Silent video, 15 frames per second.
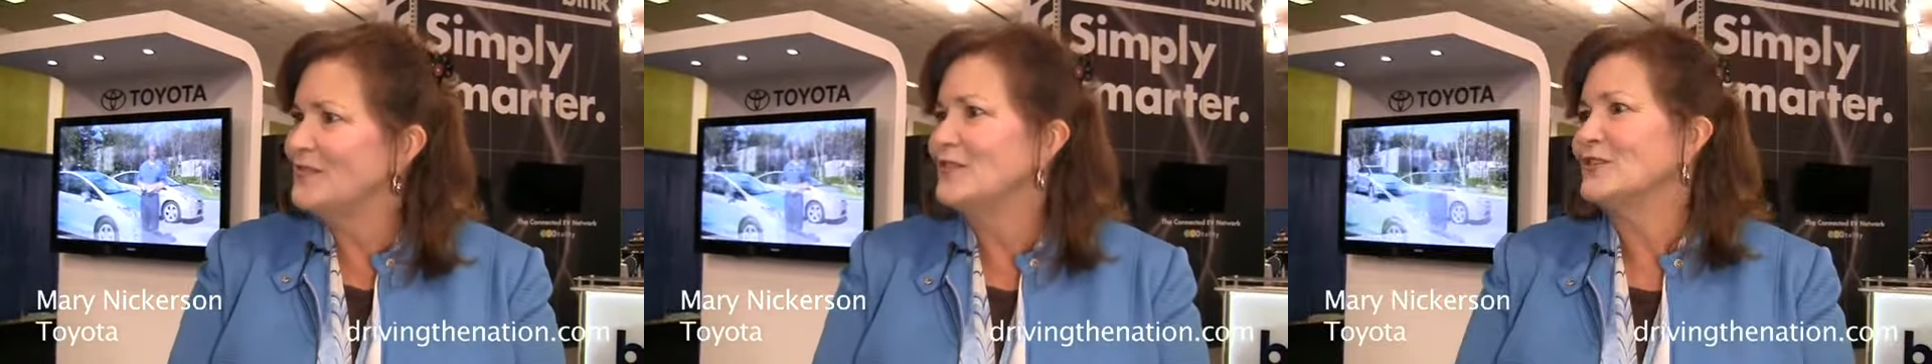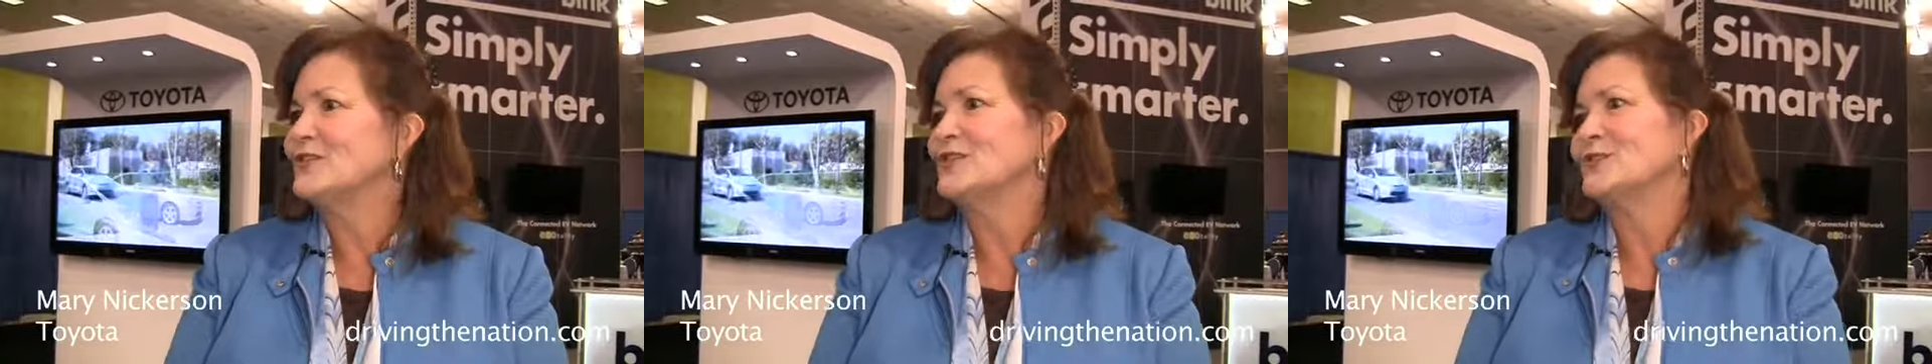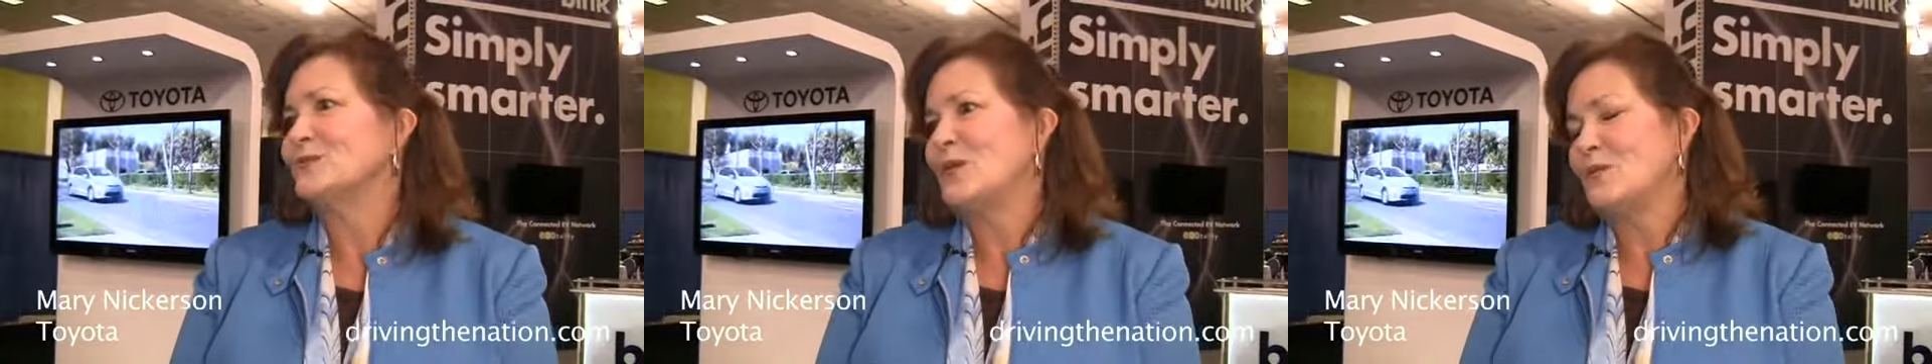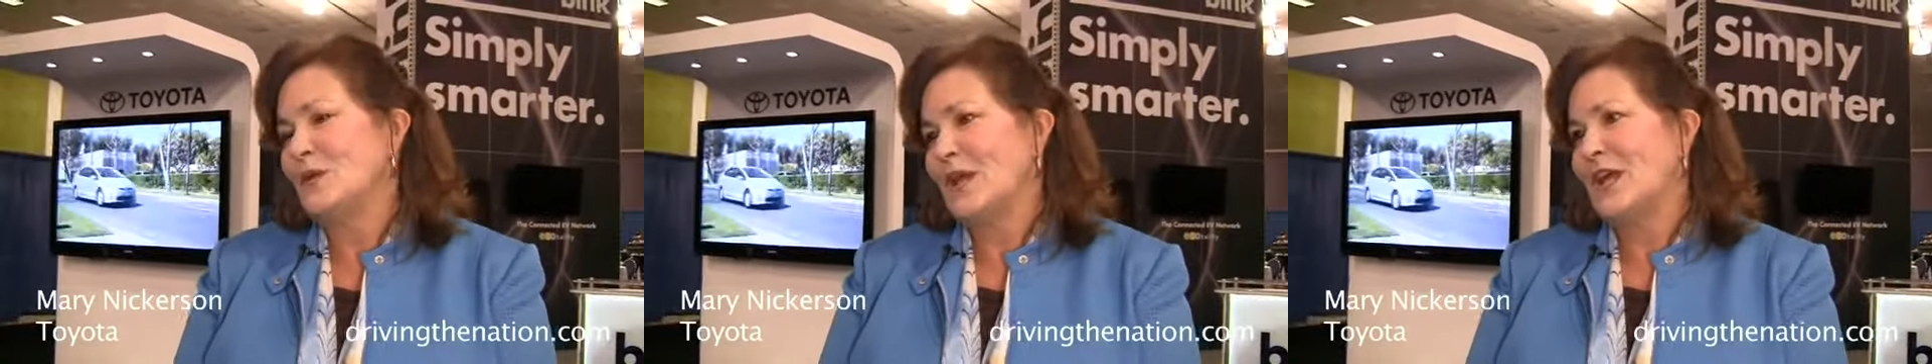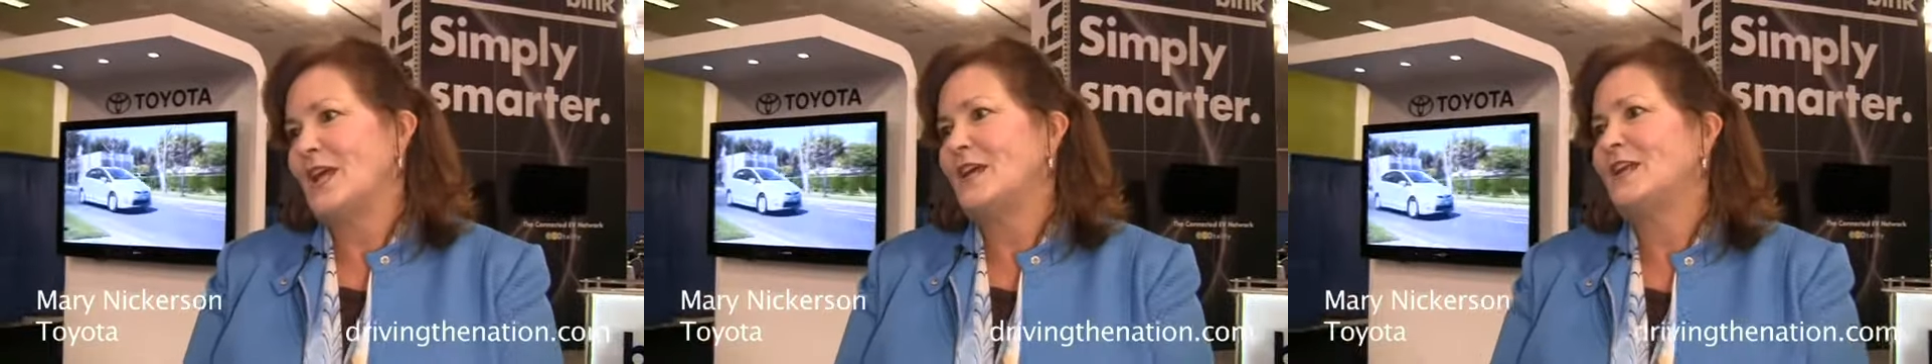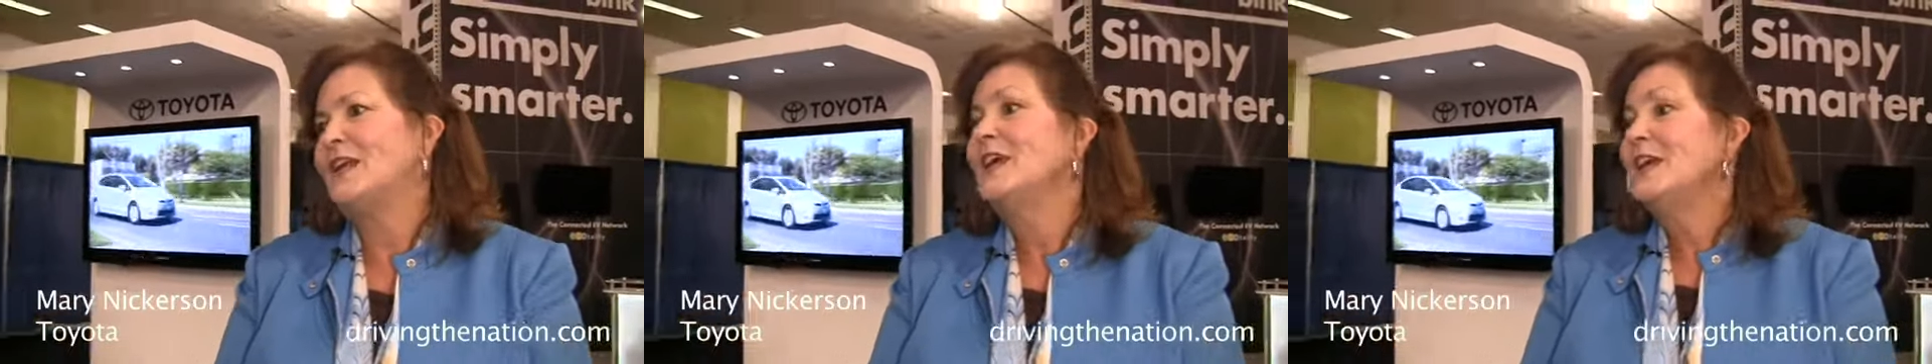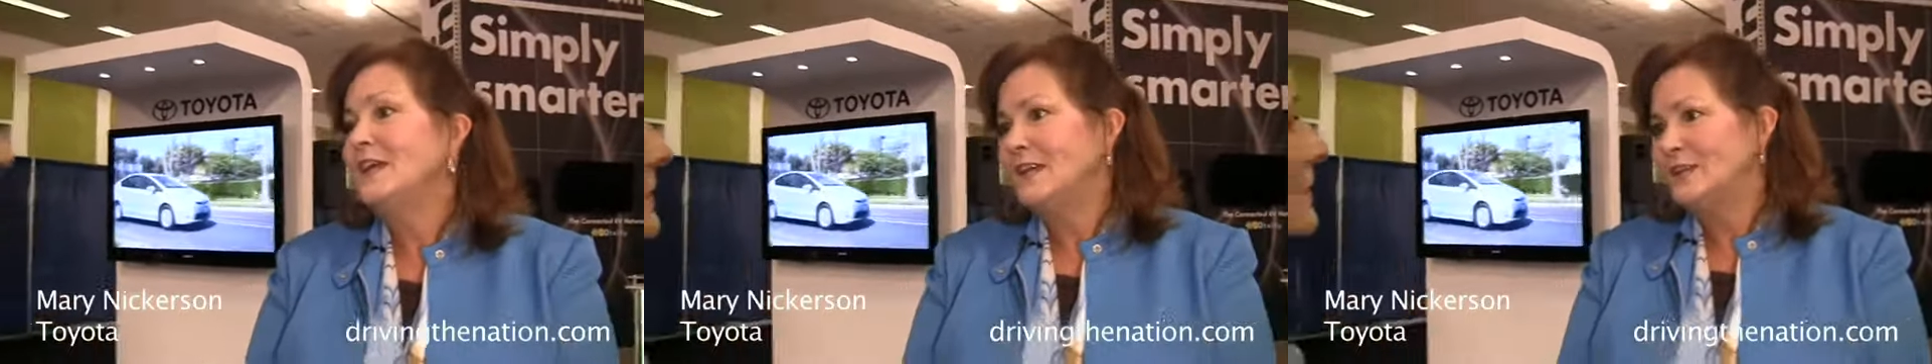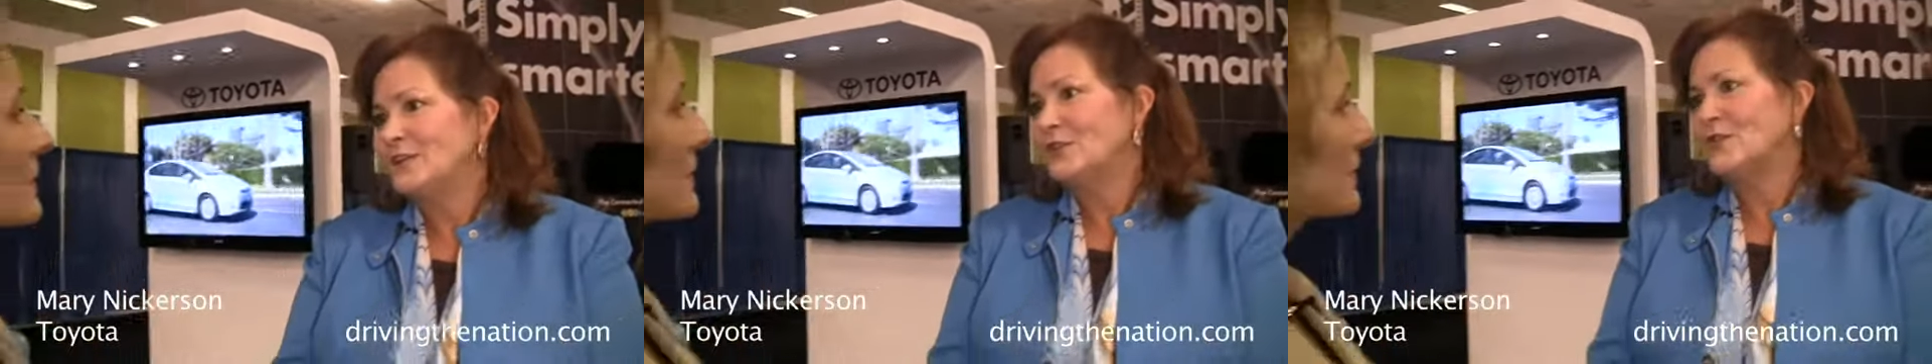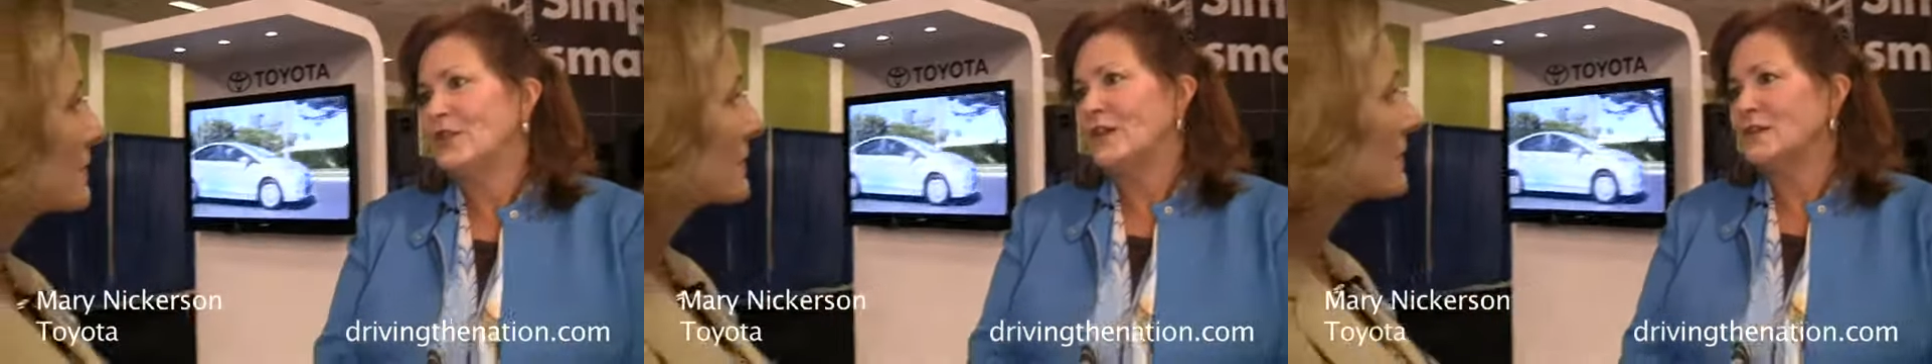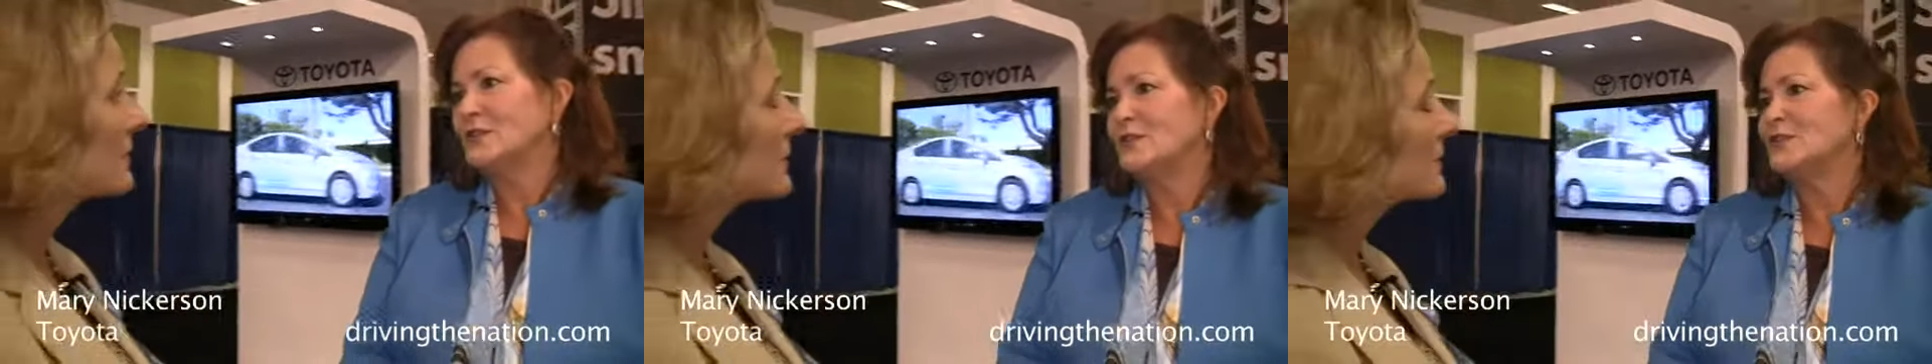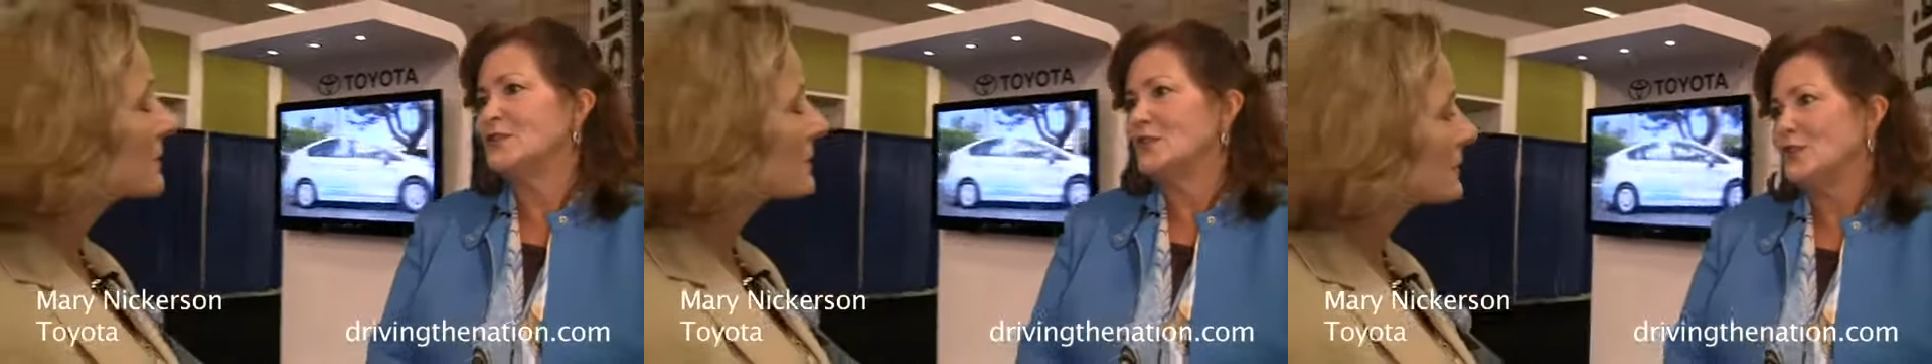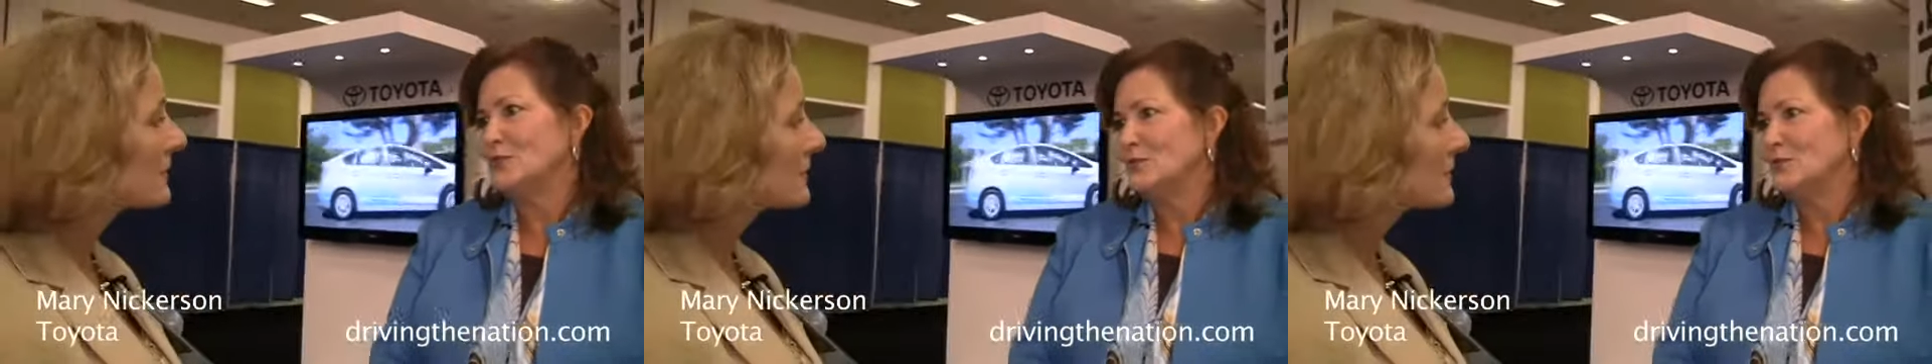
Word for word: versus what we had in 2002.